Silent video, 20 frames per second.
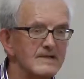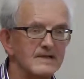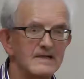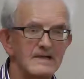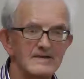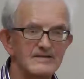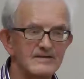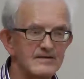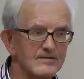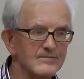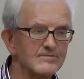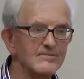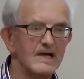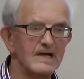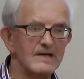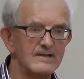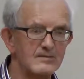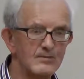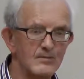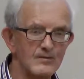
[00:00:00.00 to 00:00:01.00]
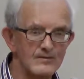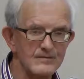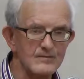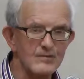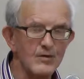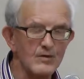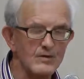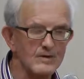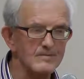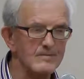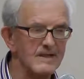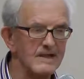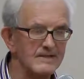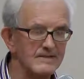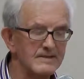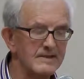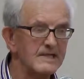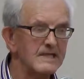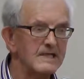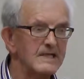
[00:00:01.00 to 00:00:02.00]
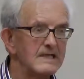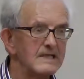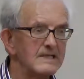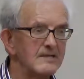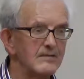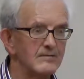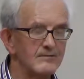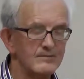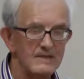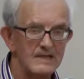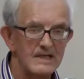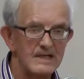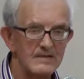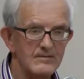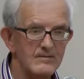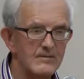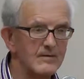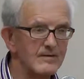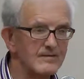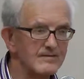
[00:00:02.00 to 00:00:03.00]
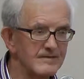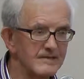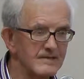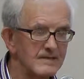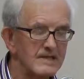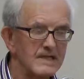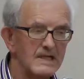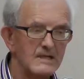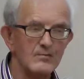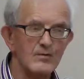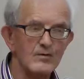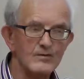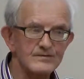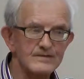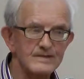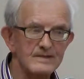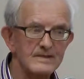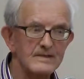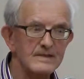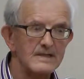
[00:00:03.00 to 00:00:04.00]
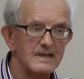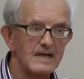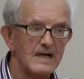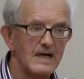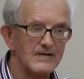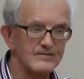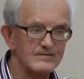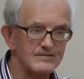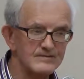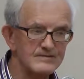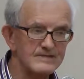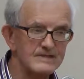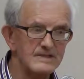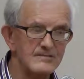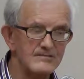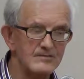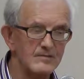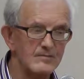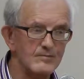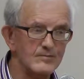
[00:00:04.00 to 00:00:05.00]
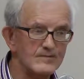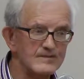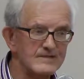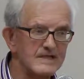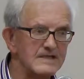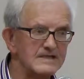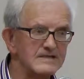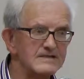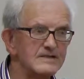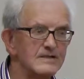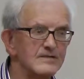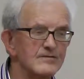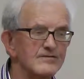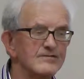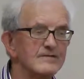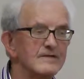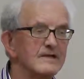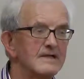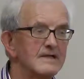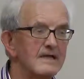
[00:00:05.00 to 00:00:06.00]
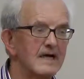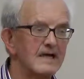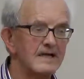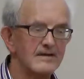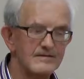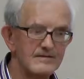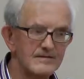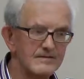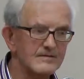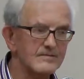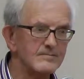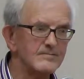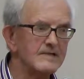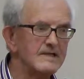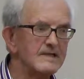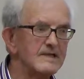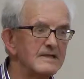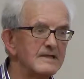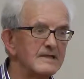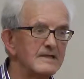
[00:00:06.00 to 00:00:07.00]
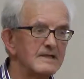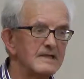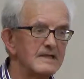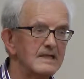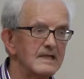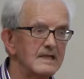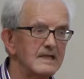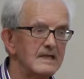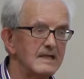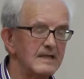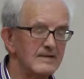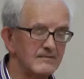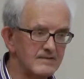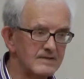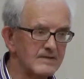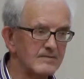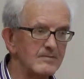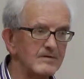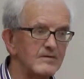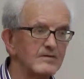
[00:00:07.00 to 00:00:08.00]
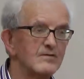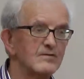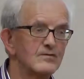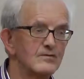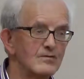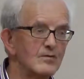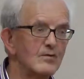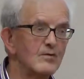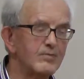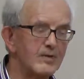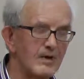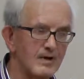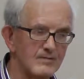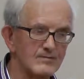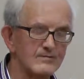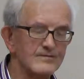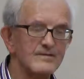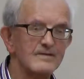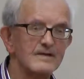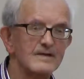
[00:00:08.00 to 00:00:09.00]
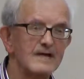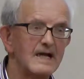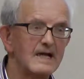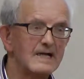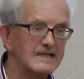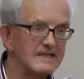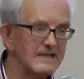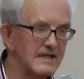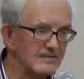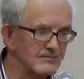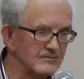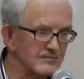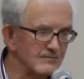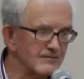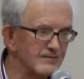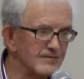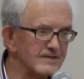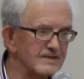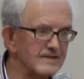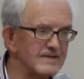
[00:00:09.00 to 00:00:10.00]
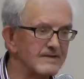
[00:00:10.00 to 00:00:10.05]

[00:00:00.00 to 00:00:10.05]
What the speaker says: This man, who was a local man, he worked in Argentina for about 10 years. And he says to me, if you give me £2, I'll catch him for you.